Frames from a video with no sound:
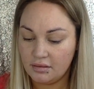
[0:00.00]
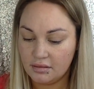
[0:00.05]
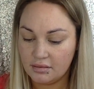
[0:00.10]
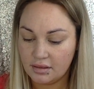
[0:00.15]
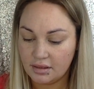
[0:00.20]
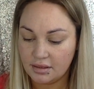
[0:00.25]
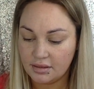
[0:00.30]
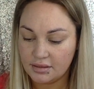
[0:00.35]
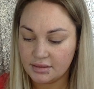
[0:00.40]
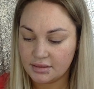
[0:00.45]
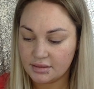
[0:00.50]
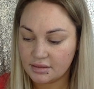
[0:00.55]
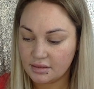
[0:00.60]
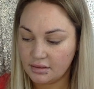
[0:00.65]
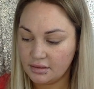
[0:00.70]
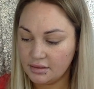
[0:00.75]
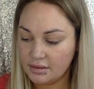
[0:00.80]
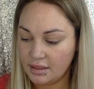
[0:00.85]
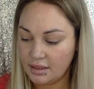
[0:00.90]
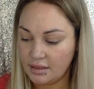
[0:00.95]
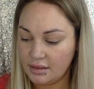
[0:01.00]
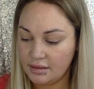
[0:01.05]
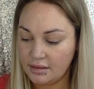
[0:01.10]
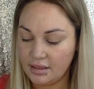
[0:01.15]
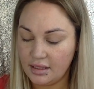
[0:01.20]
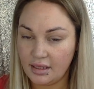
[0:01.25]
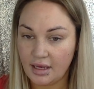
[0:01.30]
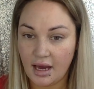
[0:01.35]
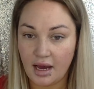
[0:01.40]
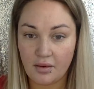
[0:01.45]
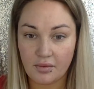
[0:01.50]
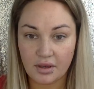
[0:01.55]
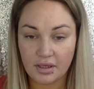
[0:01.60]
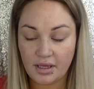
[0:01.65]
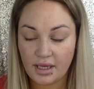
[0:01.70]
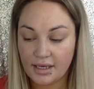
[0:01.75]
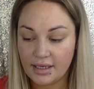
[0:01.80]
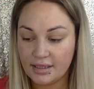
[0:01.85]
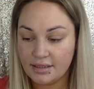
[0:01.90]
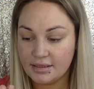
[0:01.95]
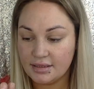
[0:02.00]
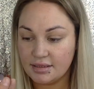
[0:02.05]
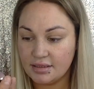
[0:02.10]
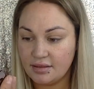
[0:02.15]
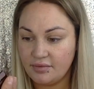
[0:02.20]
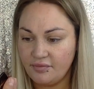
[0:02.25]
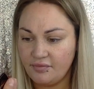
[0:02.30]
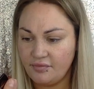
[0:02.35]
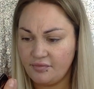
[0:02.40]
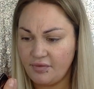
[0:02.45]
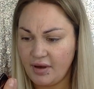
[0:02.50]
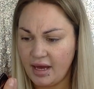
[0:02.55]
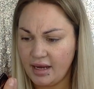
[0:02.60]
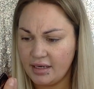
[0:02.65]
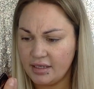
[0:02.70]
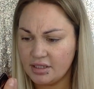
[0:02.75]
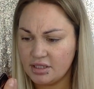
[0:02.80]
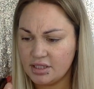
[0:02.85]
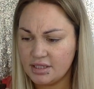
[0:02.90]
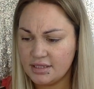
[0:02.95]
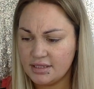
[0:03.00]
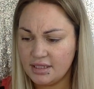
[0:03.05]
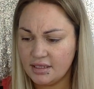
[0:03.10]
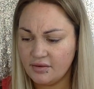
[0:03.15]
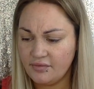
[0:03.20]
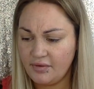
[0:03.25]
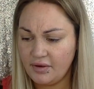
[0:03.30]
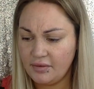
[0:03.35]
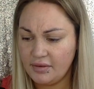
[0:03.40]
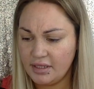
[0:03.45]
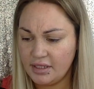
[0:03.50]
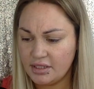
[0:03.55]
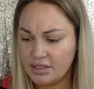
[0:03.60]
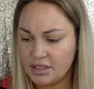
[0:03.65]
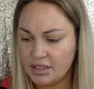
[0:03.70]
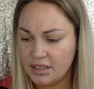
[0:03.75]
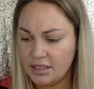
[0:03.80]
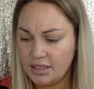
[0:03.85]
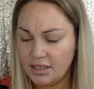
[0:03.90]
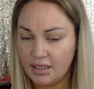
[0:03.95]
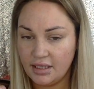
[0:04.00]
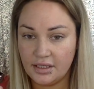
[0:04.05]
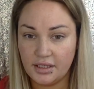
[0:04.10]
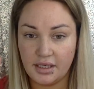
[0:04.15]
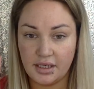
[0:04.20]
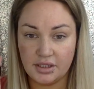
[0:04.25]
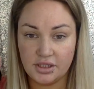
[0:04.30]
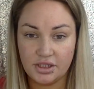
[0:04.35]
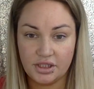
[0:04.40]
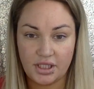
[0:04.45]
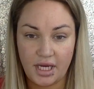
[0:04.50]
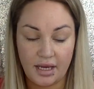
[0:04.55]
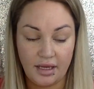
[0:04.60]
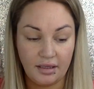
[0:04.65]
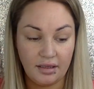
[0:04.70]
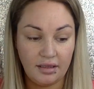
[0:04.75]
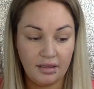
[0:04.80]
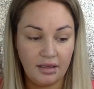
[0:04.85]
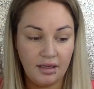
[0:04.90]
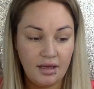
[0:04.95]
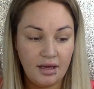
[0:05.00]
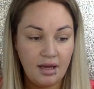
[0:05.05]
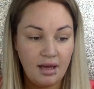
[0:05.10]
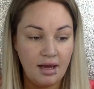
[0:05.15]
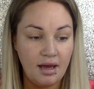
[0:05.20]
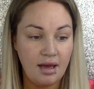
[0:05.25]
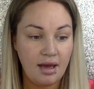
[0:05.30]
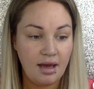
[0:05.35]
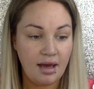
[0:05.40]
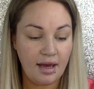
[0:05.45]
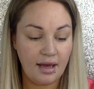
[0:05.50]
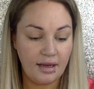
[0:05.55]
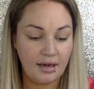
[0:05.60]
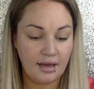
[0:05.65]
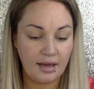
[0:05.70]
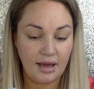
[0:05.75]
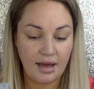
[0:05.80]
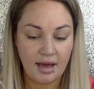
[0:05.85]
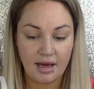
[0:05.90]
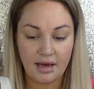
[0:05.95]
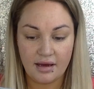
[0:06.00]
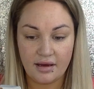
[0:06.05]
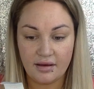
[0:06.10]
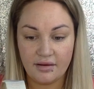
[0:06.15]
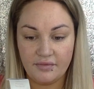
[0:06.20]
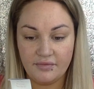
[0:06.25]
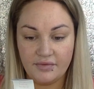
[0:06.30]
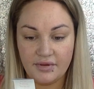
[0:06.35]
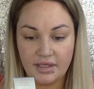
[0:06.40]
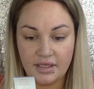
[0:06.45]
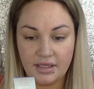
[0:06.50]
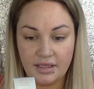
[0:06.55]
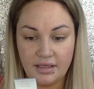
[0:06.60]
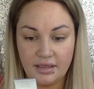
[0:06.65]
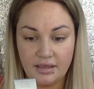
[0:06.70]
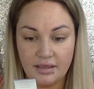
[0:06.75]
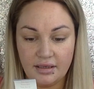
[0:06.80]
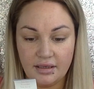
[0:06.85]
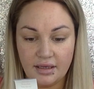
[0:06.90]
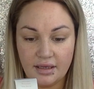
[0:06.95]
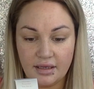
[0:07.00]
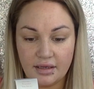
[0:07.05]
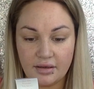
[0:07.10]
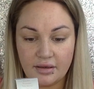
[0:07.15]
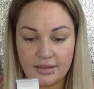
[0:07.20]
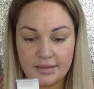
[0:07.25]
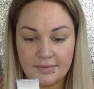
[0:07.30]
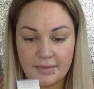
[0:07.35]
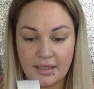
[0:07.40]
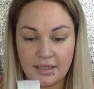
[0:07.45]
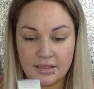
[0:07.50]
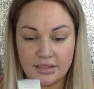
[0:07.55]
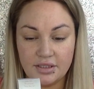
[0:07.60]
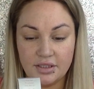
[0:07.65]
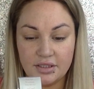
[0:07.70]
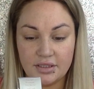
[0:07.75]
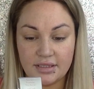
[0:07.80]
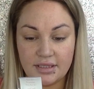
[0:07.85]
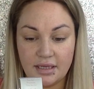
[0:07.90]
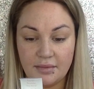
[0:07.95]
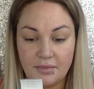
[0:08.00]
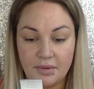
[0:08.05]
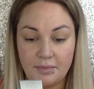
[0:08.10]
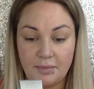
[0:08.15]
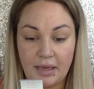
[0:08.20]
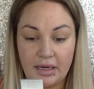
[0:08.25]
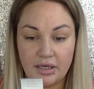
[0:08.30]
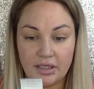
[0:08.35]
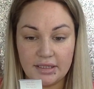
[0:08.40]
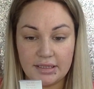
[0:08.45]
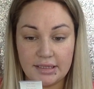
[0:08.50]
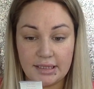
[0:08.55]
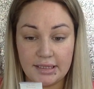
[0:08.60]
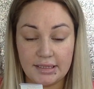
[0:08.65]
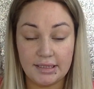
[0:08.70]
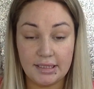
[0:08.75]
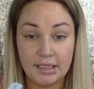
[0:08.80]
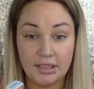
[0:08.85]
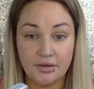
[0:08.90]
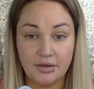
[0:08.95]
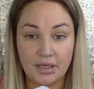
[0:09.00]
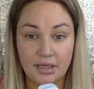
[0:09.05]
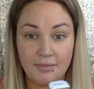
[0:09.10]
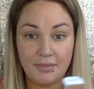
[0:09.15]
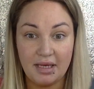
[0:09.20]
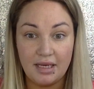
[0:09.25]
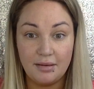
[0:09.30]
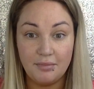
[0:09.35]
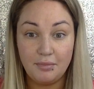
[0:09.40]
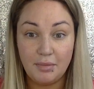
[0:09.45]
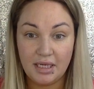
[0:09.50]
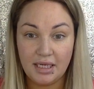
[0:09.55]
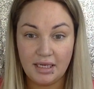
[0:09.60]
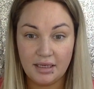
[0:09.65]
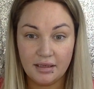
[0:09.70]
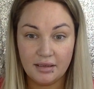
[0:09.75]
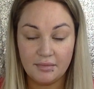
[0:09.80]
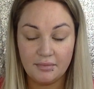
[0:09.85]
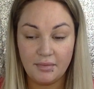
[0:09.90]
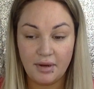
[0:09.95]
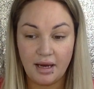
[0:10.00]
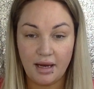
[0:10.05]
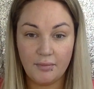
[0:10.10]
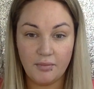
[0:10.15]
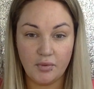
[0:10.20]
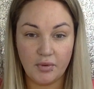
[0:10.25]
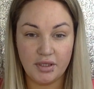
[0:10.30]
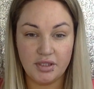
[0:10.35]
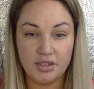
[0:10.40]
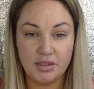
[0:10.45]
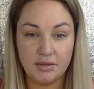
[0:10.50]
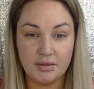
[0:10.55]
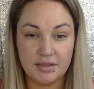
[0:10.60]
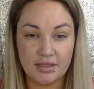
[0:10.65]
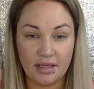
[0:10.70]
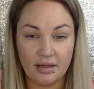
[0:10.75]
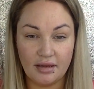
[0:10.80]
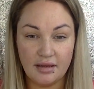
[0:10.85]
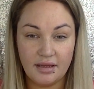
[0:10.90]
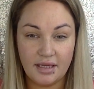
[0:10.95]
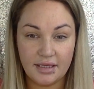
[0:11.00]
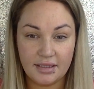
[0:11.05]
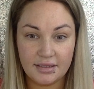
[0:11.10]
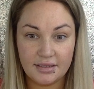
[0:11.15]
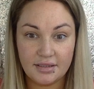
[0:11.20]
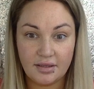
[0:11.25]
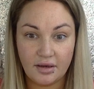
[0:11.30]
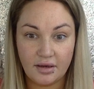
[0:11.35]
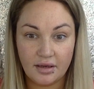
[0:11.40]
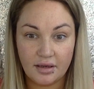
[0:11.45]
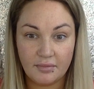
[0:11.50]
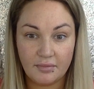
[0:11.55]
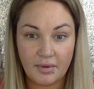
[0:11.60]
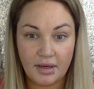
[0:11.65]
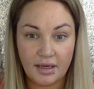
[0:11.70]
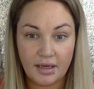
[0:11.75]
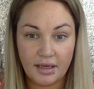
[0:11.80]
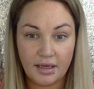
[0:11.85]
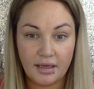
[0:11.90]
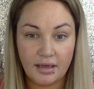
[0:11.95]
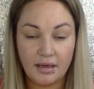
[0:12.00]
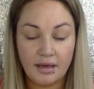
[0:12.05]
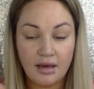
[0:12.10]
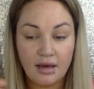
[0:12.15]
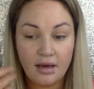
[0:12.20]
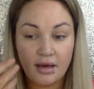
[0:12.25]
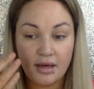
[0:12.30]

what the hell is this called again? The Hourglass Vanish Stick Foundation in Shell. And I have the It Cosmetics Your Skin But Better CC Cream in medium. I'm going to use this on my